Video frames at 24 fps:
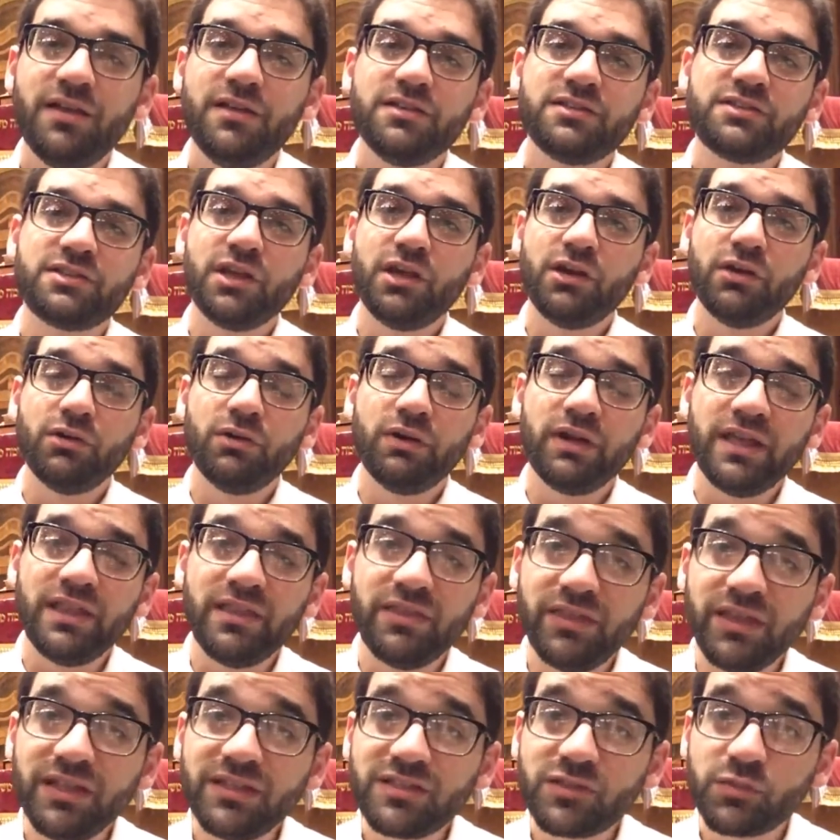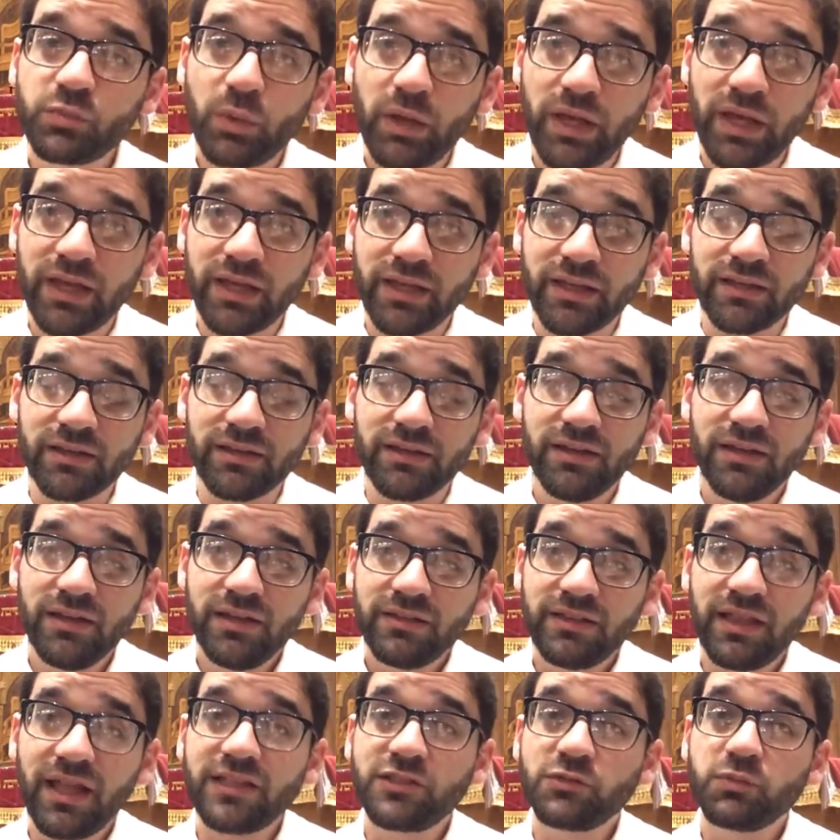So in this way,
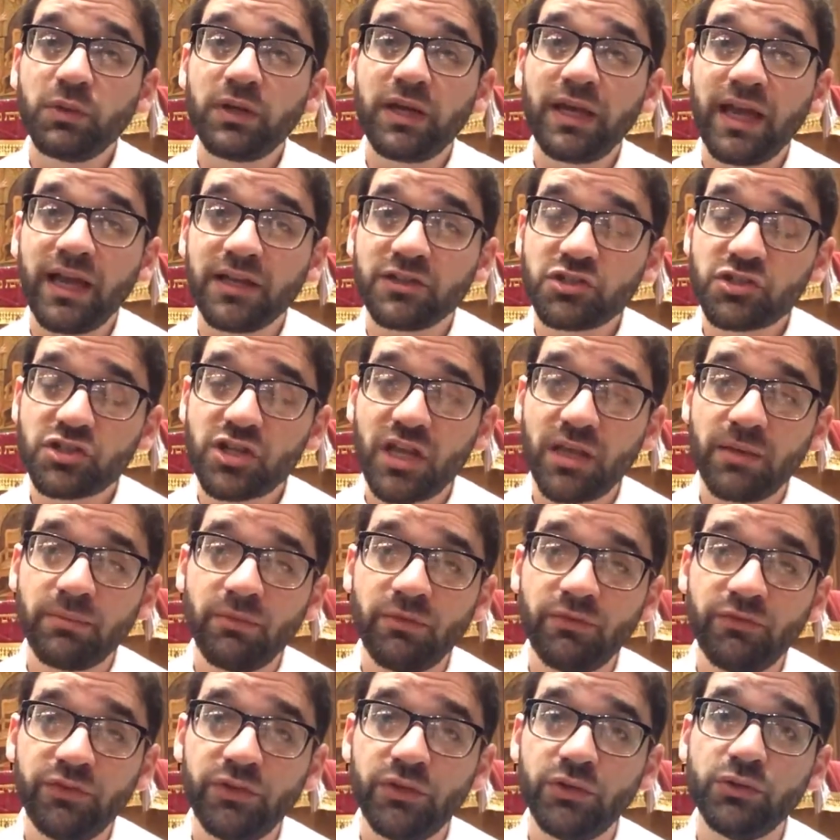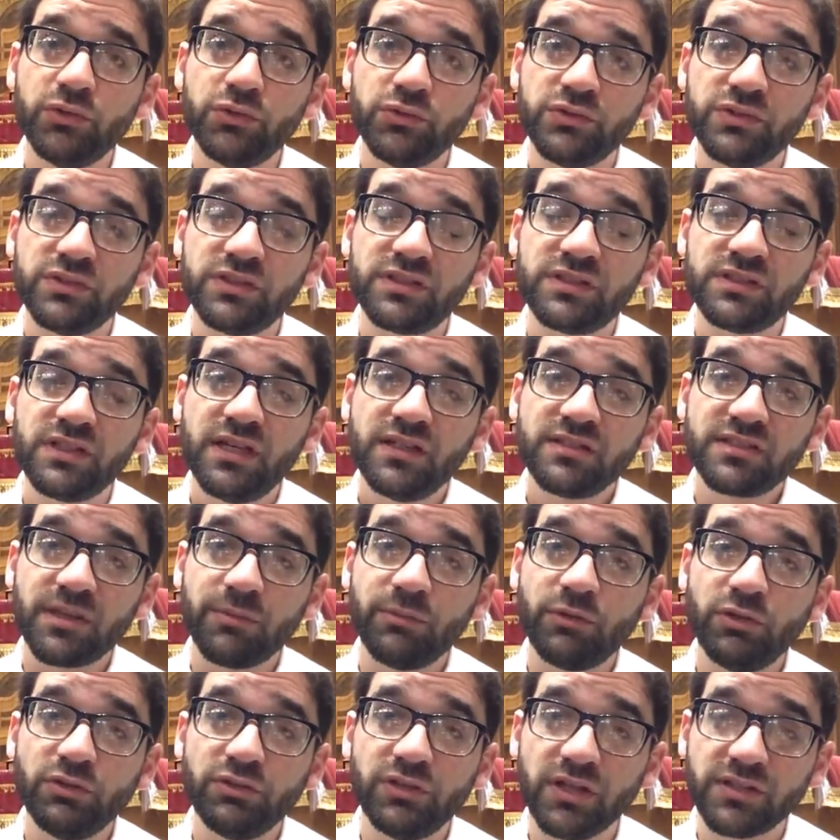that's why Hashem views
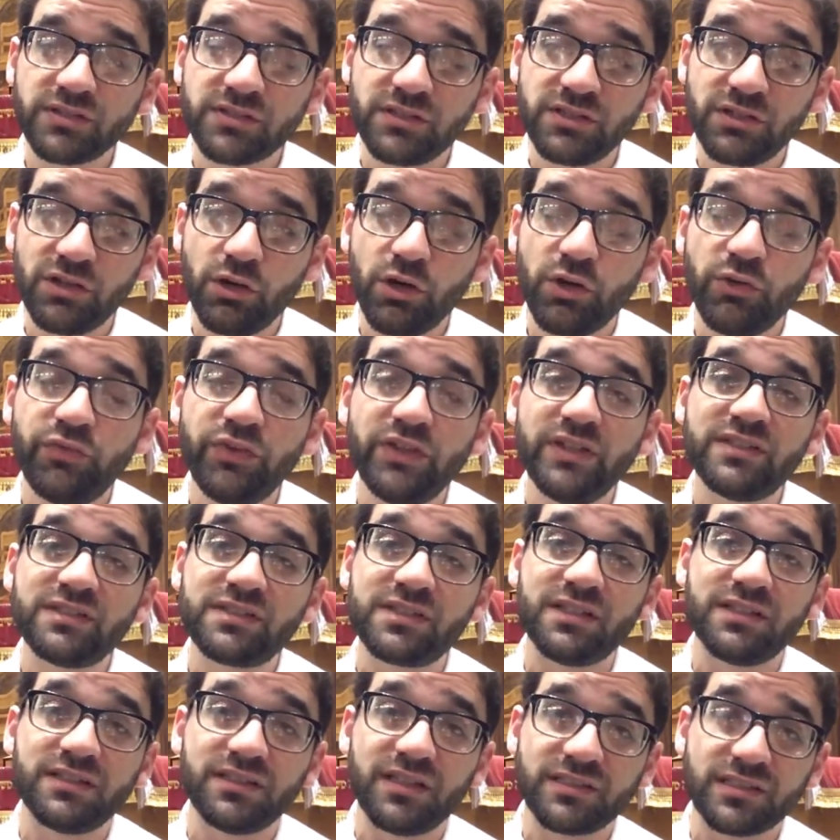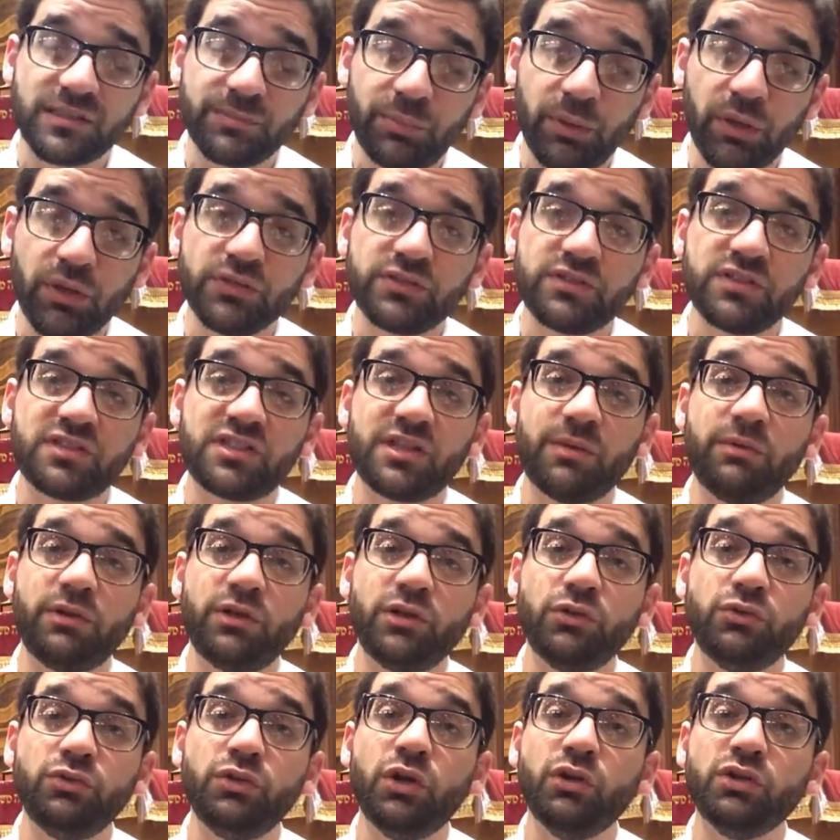someone who doesn't know if he sinned as opposed to someone
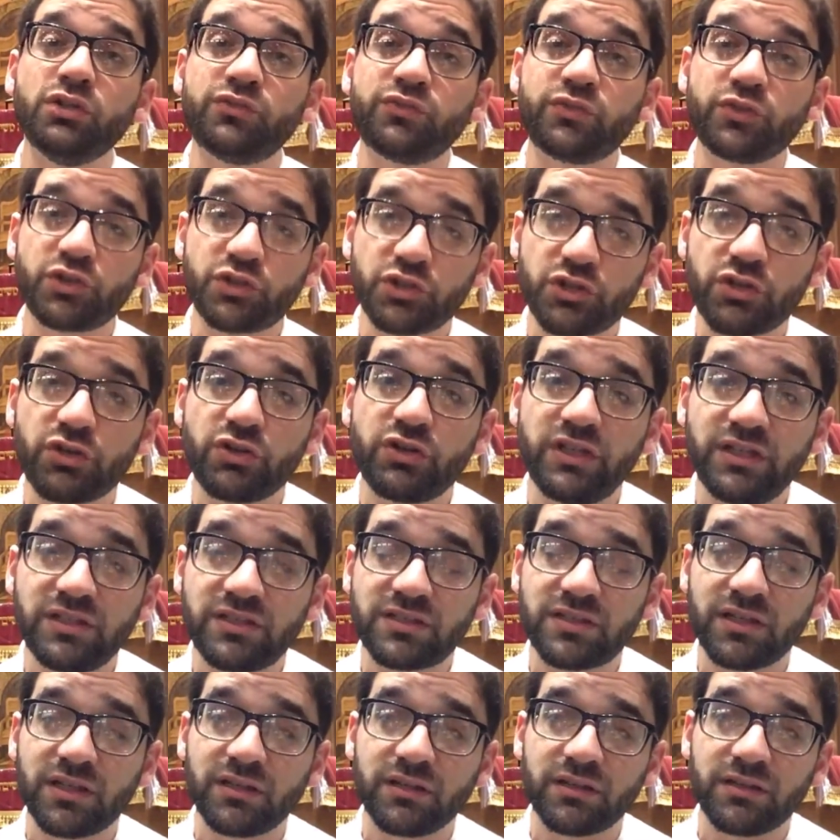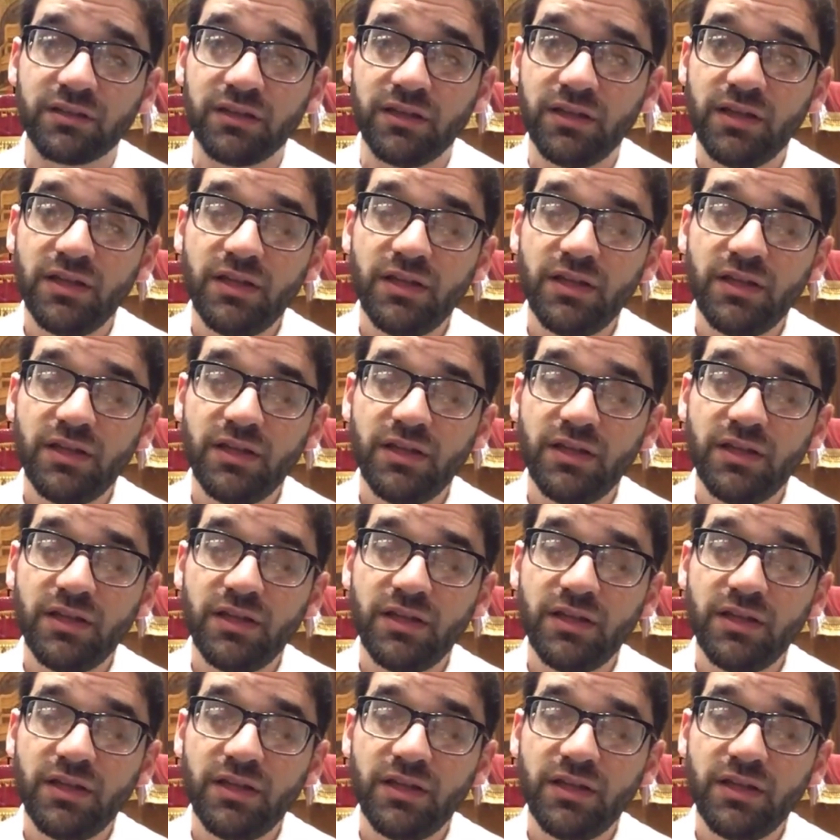who knows for sure he sinned.